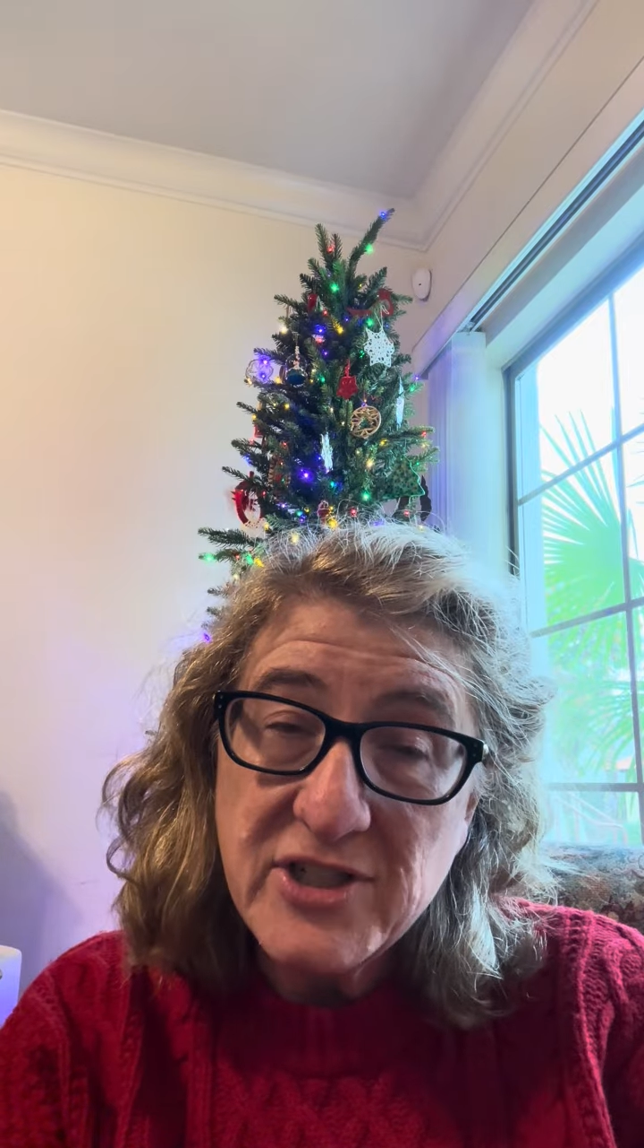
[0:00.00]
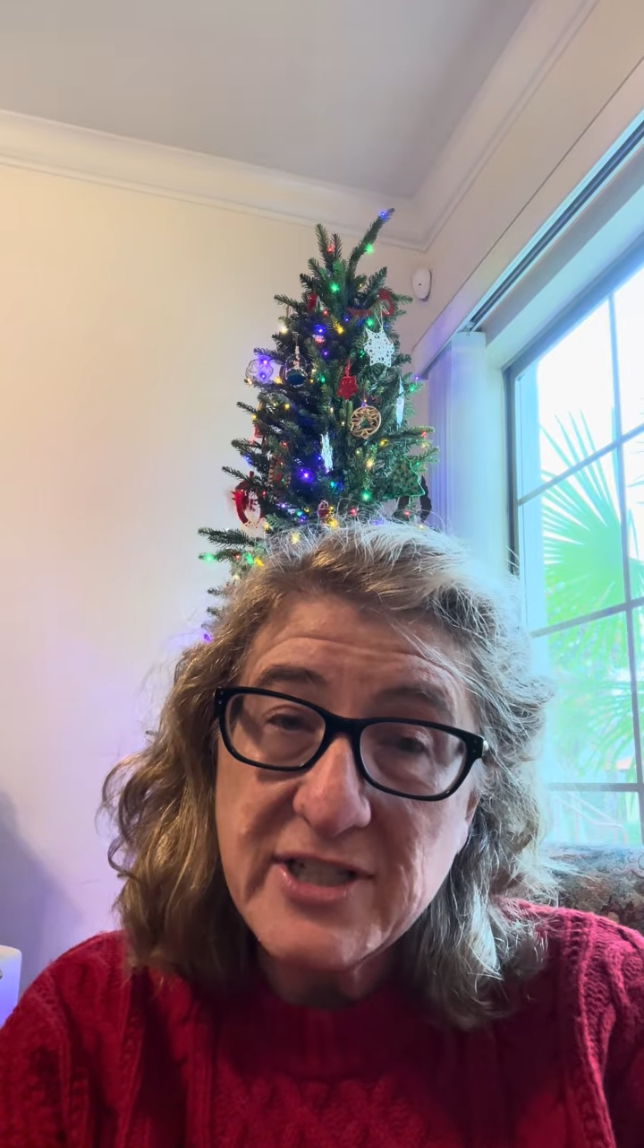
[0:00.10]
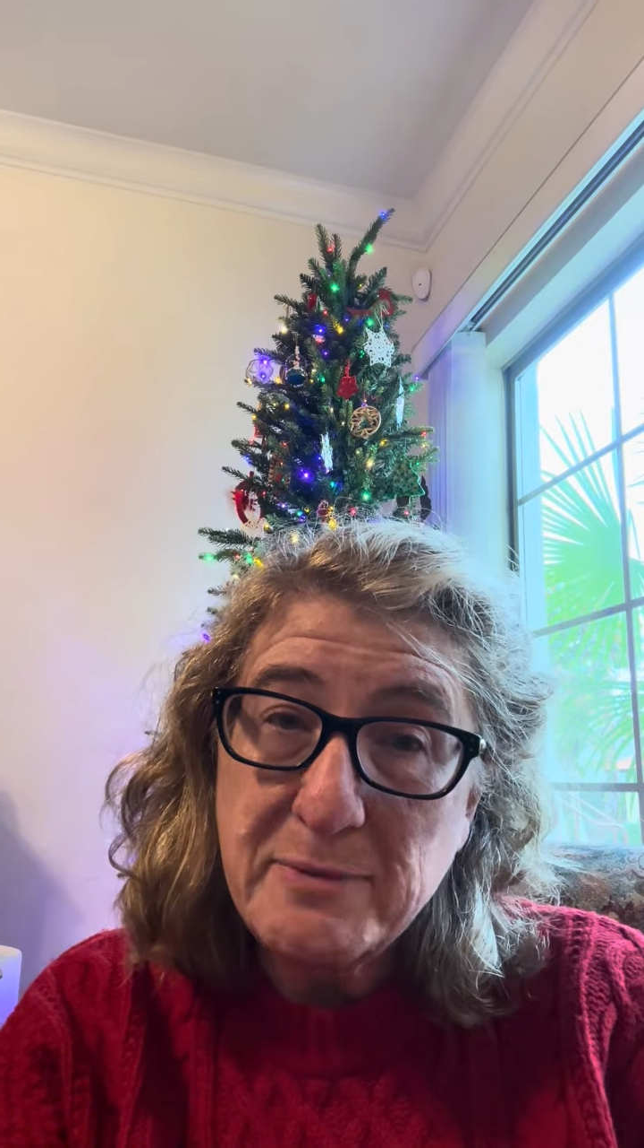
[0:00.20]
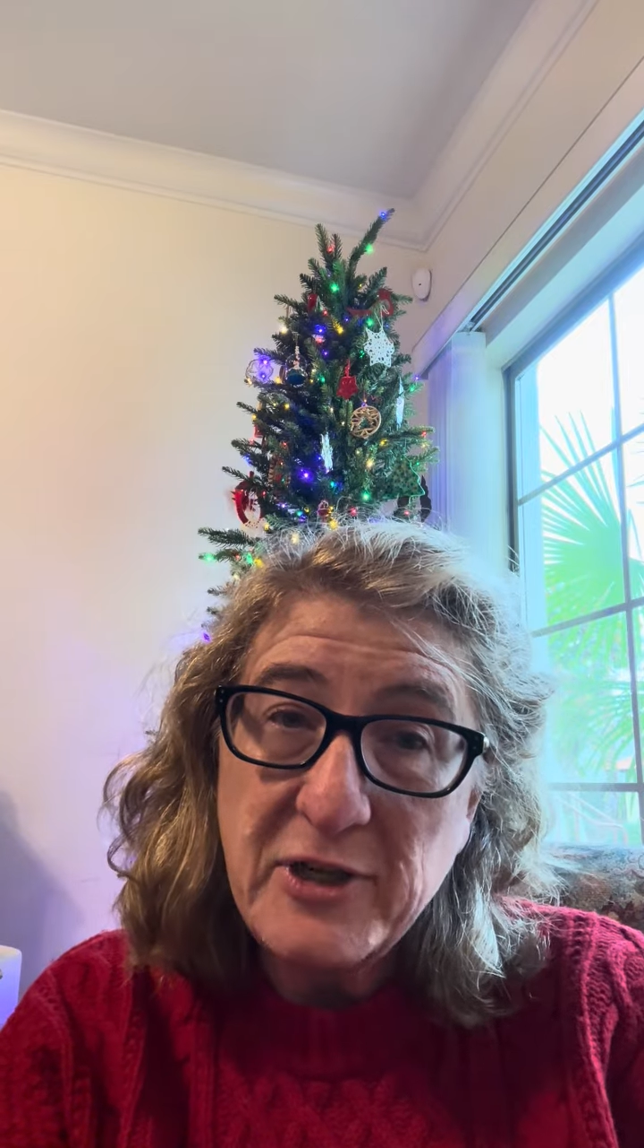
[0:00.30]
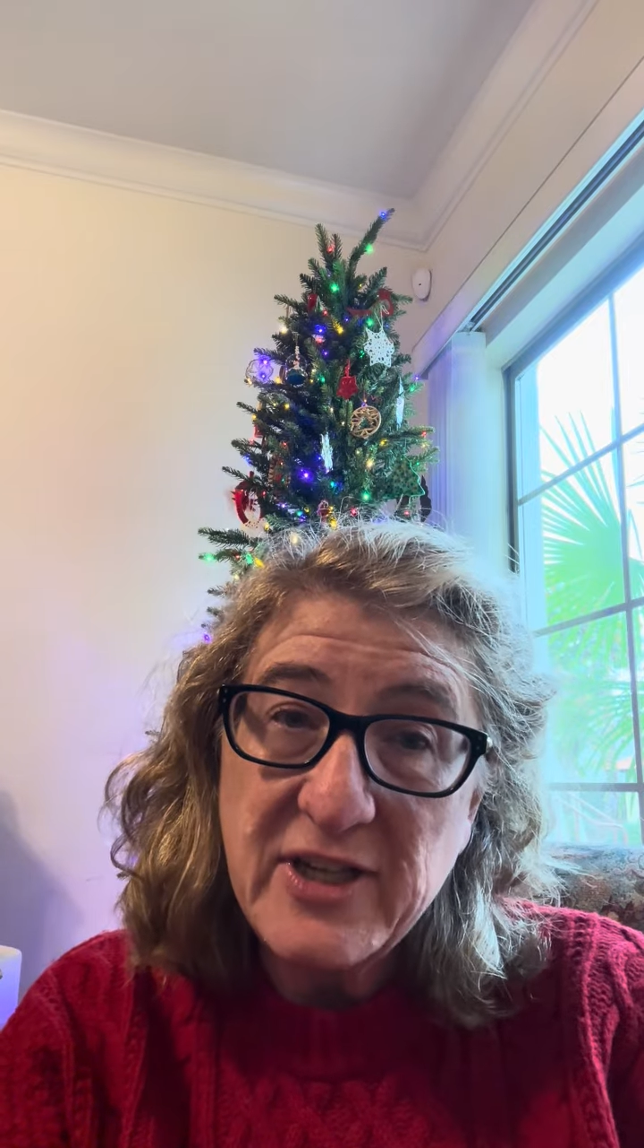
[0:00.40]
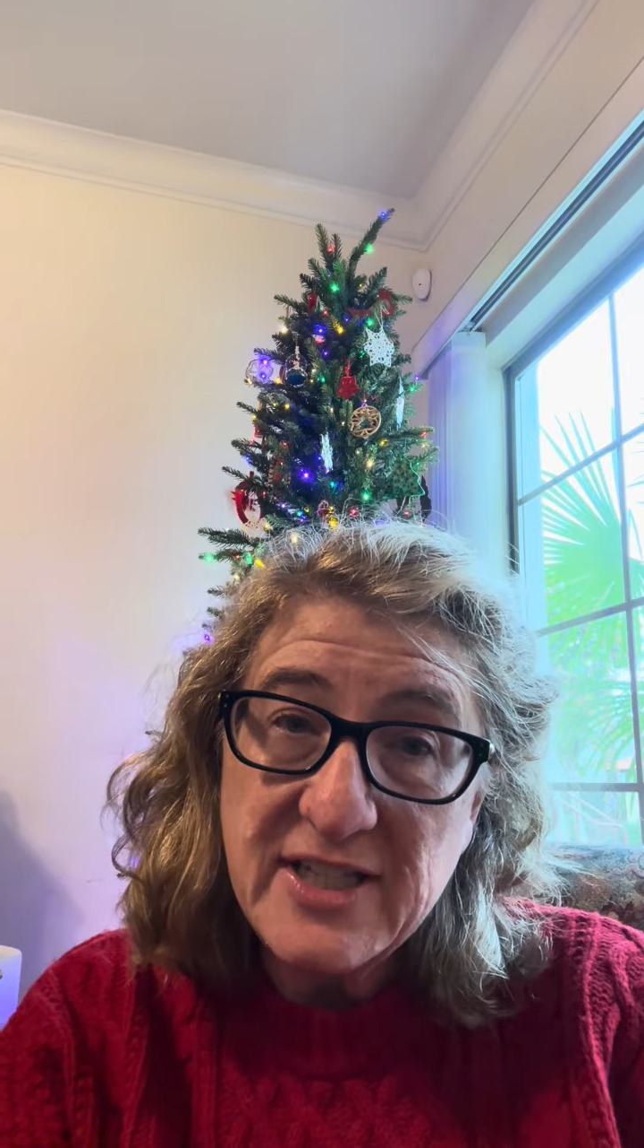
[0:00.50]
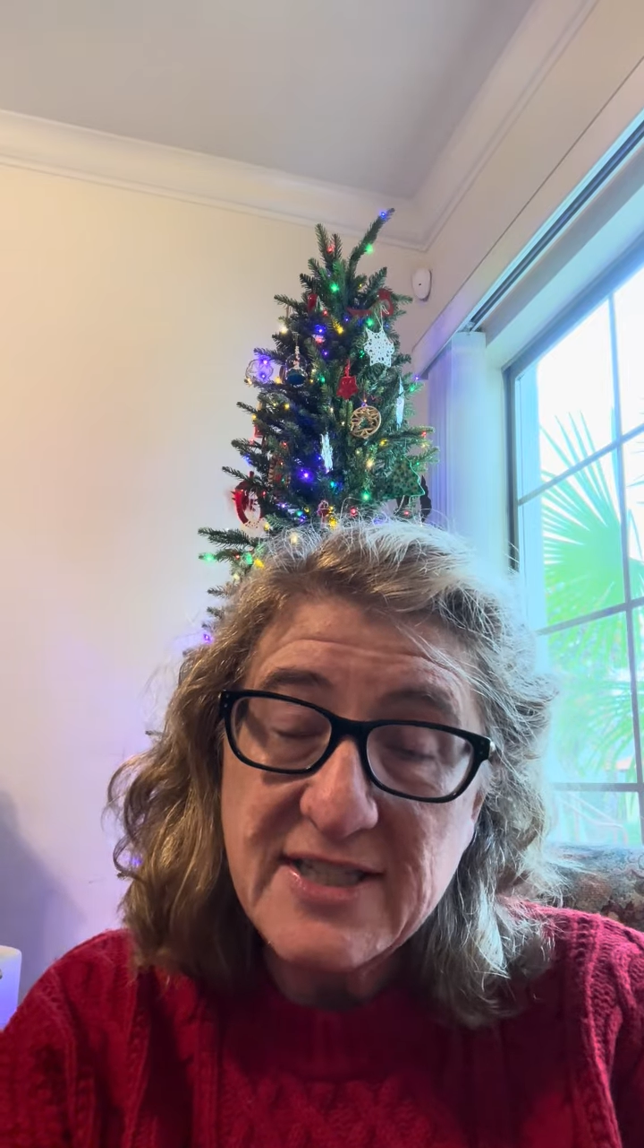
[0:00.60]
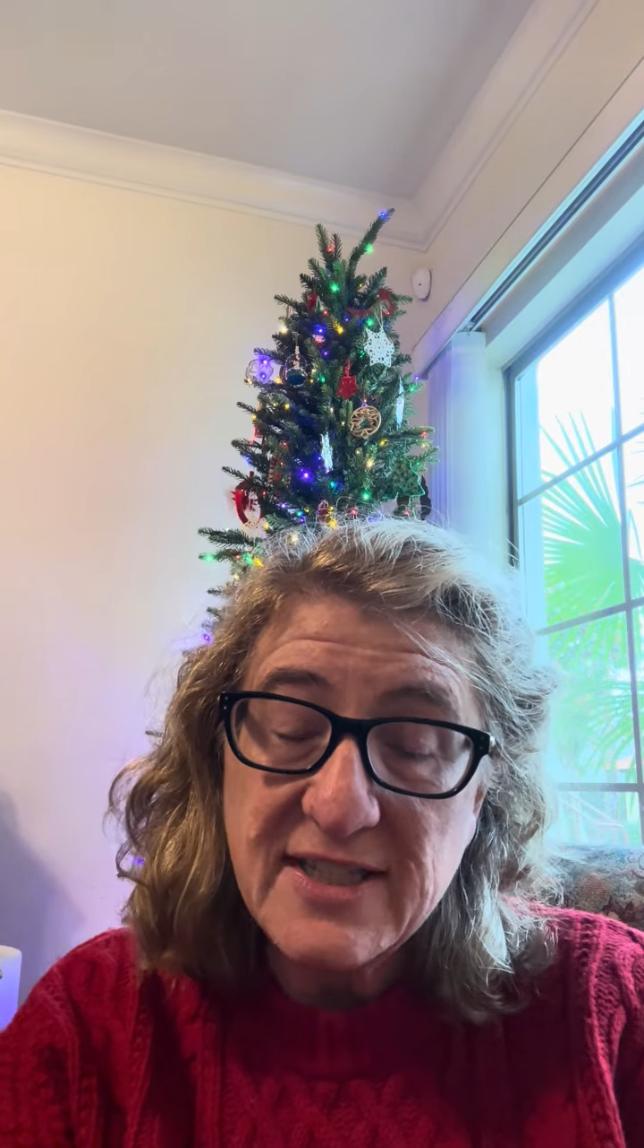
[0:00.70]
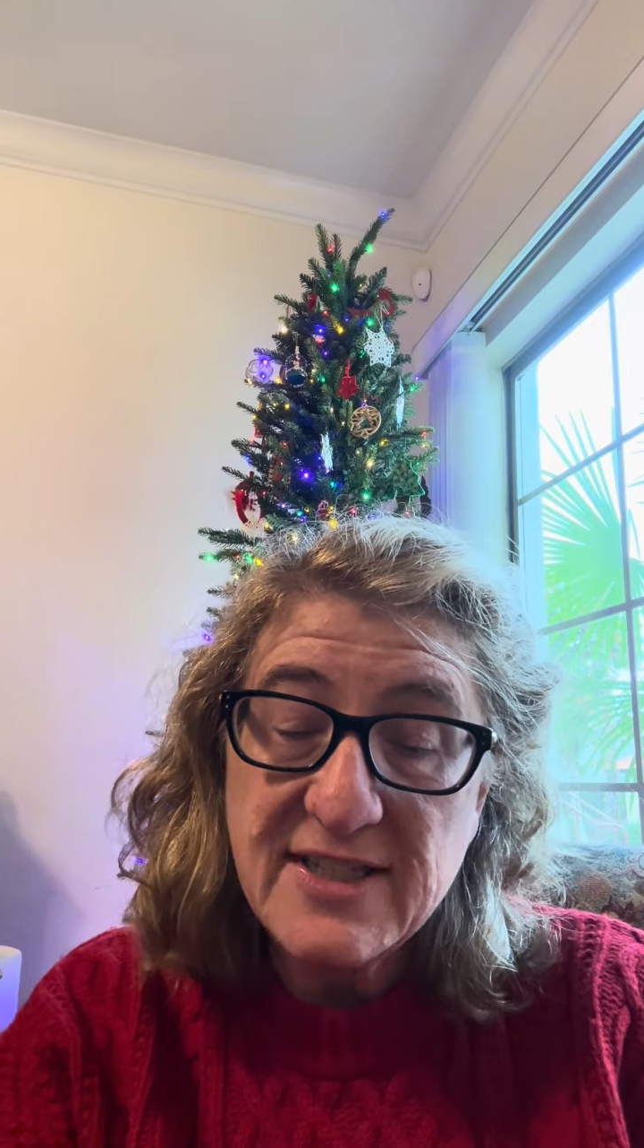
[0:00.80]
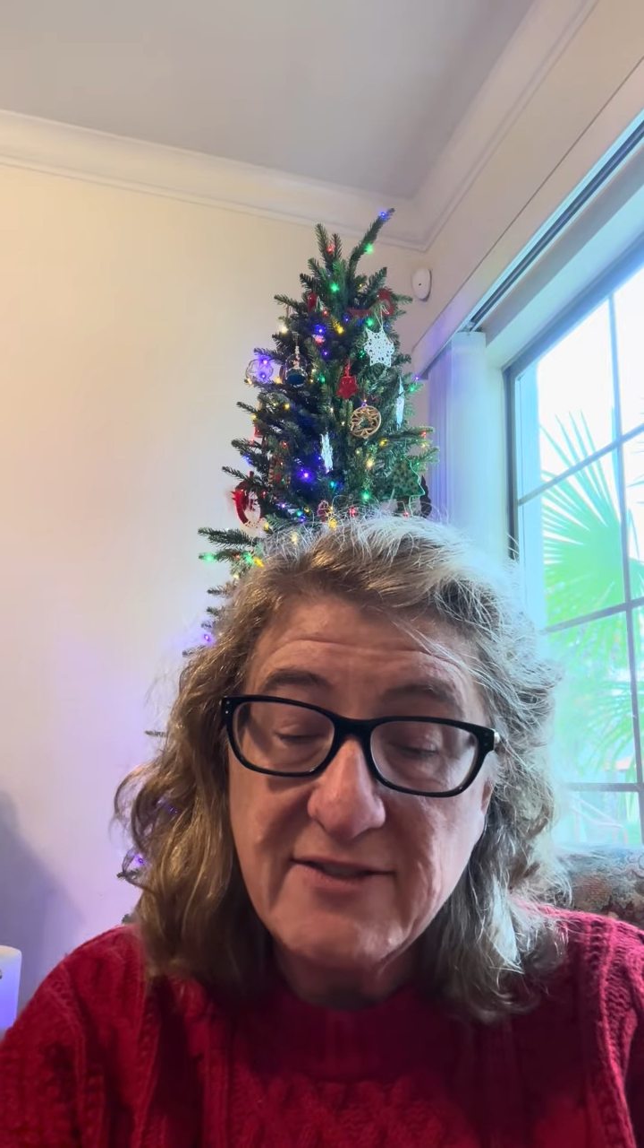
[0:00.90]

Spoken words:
experiences